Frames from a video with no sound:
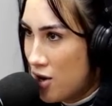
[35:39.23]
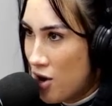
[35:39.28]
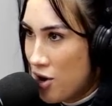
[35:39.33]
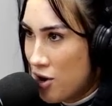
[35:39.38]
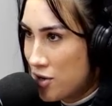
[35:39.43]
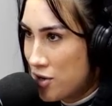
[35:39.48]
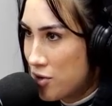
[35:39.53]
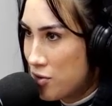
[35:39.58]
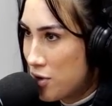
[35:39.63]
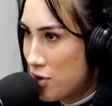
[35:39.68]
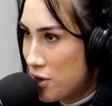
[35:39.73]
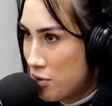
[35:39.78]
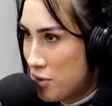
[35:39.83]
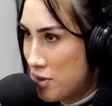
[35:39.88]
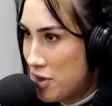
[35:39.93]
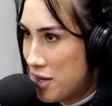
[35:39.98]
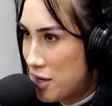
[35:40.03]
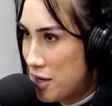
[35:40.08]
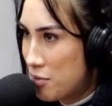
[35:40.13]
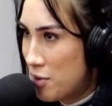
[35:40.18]
arguing with
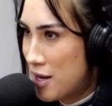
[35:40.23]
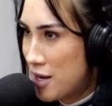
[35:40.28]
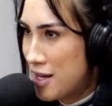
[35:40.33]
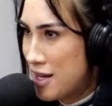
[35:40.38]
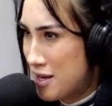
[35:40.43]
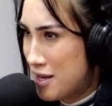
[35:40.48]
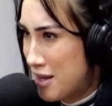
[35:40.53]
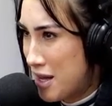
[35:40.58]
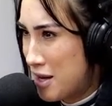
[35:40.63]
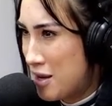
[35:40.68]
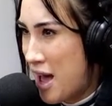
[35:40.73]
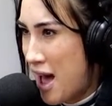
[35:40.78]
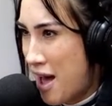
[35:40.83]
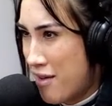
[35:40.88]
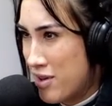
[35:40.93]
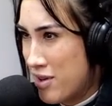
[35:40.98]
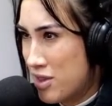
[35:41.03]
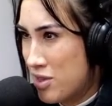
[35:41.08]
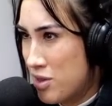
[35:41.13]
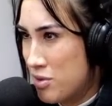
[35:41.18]
anybody and like
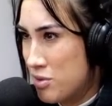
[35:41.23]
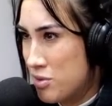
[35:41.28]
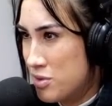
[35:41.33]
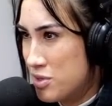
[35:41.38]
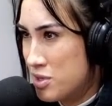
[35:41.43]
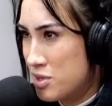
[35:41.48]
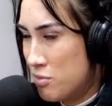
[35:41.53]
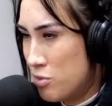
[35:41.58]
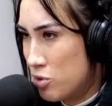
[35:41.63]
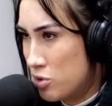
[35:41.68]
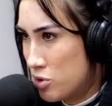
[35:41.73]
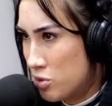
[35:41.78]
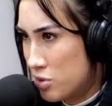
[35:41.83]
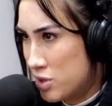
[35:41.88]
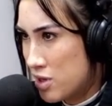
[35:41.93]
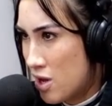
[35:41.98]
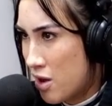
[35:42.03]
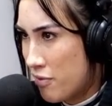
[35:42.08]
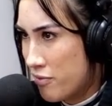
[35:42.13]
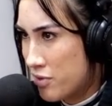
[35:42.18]
having those tumultuous
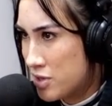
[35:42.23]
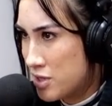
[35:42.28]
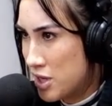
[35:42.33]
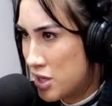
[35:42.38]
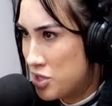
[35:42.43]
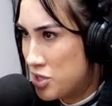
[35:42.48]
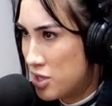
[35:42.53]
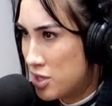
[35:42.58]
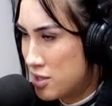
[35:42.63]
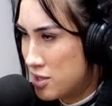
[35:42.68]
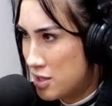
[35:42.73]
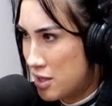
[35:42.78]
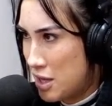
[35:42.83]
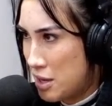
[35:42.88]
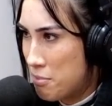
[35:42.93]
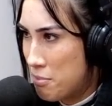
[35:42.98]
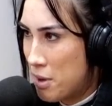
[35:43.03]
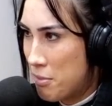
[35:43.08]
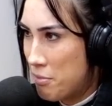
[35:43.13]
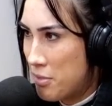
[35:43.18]
conversations and like
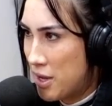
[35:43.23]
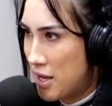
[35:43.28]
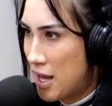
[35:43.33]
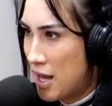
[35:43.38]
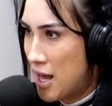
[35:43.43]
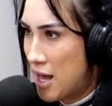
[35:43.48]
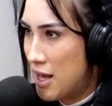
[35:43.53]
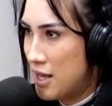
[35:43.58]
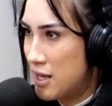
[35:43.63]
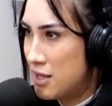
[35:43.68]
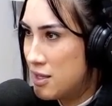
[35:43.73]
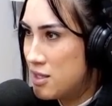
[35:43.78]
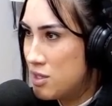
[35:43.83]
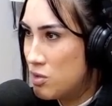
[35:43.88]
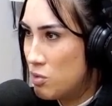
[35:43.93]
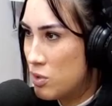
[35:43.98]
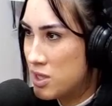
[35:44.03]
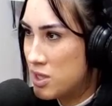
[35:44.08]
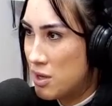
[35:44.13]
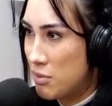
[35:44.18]
bumping heads
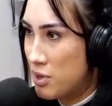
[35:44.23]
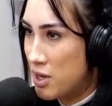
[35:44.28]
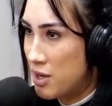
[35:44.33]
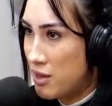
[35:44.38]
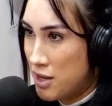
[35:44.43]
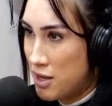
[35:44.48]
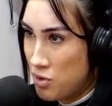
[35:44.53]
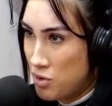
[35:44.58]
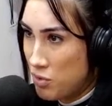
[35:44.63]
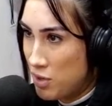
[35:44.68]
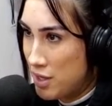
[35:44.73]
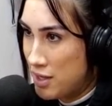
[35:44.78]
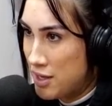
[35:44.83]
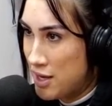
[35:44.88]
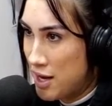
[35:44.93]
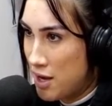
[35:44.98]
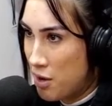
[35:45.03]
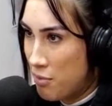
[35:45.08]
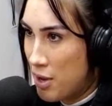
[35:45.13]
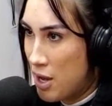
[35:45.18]
with somebody that you really
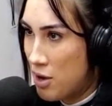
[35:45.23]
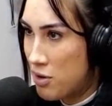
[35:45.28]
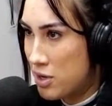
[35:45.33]
care about,